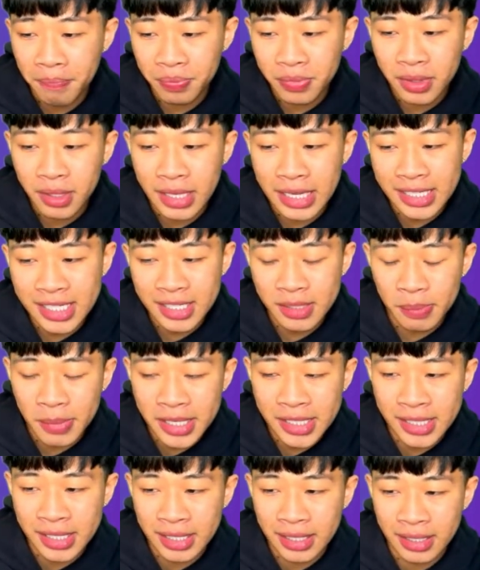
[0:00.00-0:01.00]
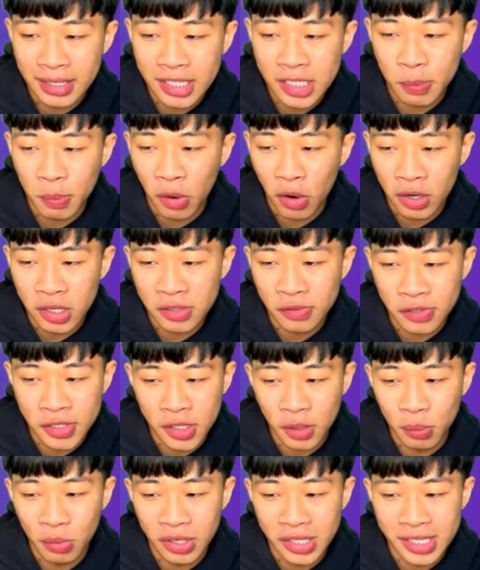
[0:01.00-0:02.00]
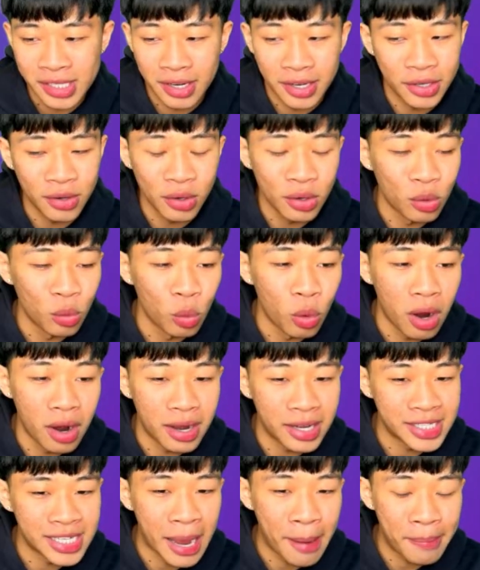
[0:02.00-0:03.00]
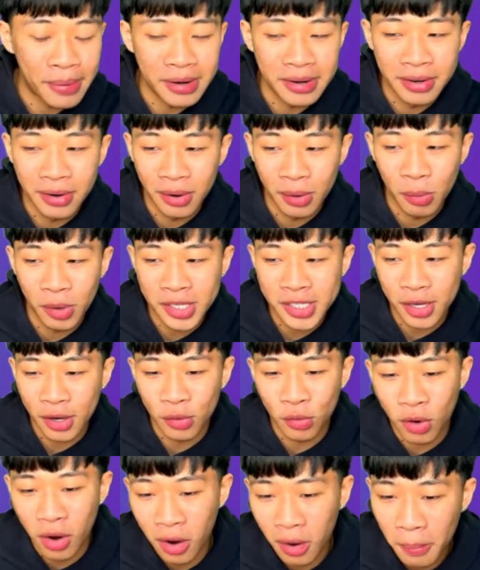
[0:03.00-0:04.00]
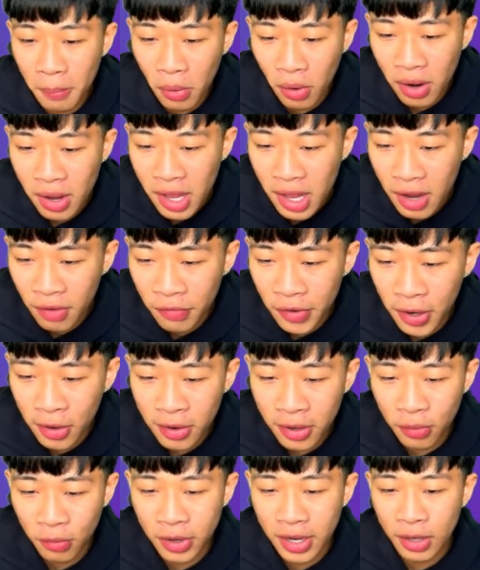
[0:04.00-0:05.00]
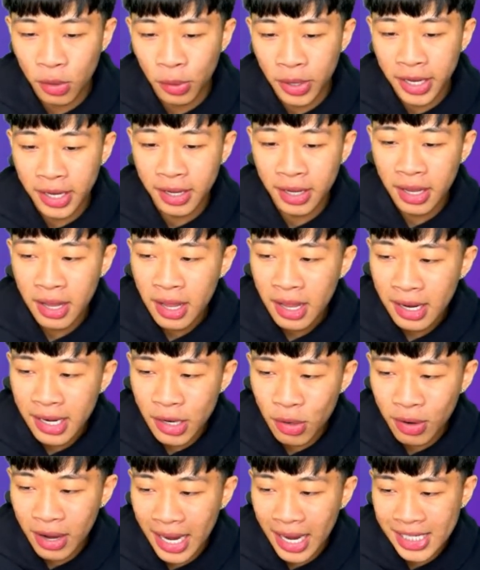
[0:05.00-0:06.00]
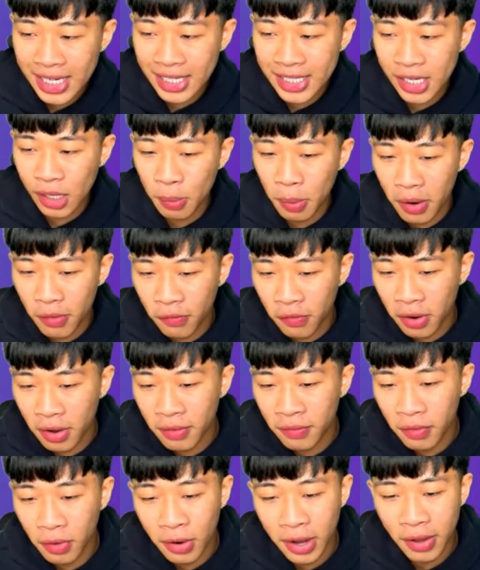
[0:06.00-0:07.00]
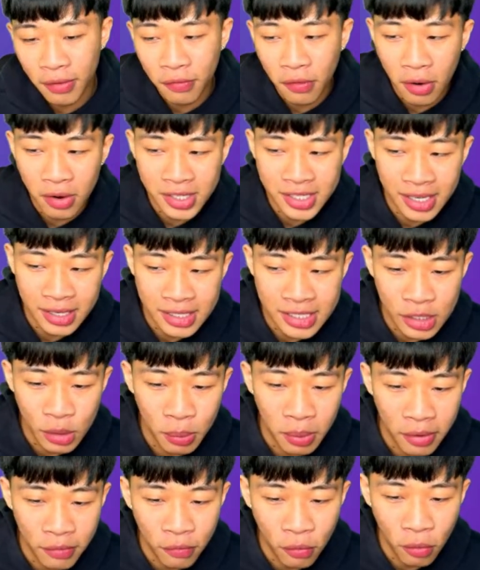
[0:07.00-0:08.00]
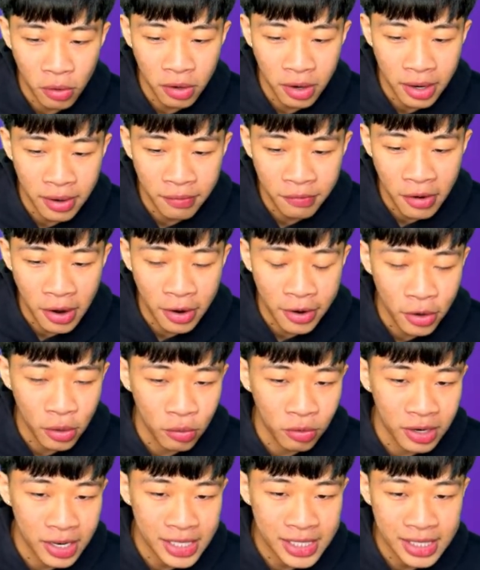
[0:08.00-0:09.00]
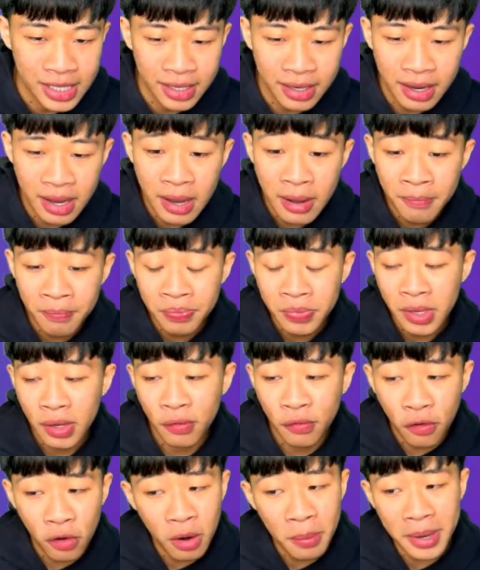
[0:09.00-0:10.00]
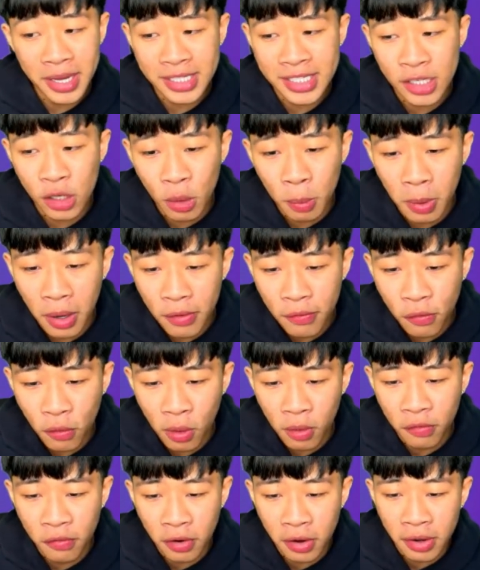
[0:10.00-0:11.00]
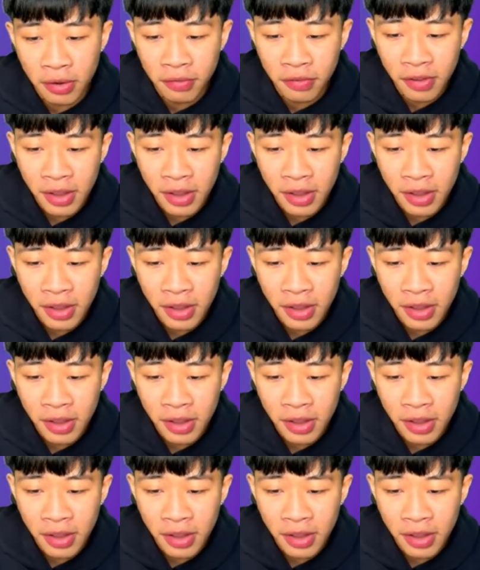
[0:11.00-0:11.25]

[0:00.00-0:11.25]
This is missing Spurs for some reason. I don't know what has happened or what's gone wrong. But if we look at it real quick, Newcastle at 0.5. Okay, Forest at 0.49. Very unrealistic. Fulham at 0.45.